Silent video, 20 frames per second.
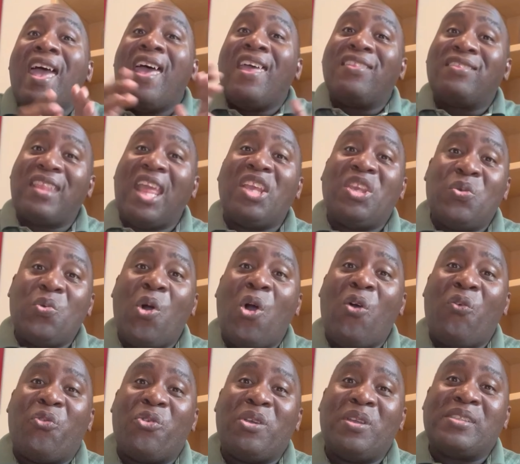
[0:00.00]
Thank you
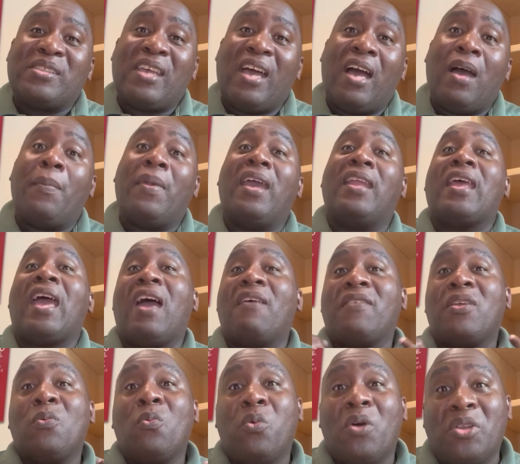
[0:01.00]
all for your time and
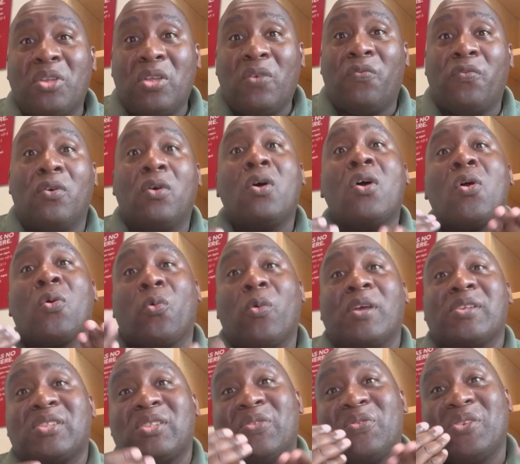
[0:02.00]
have a wonderful
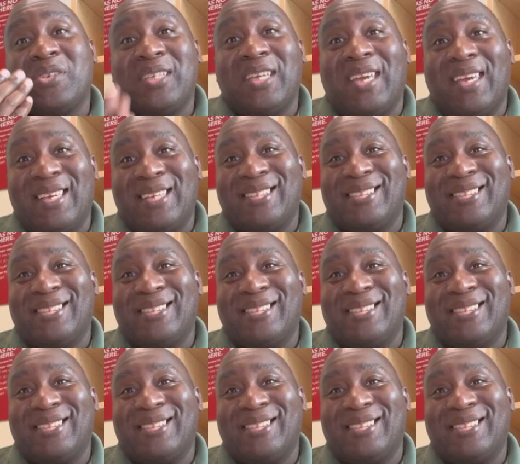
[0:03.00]
rest of your day.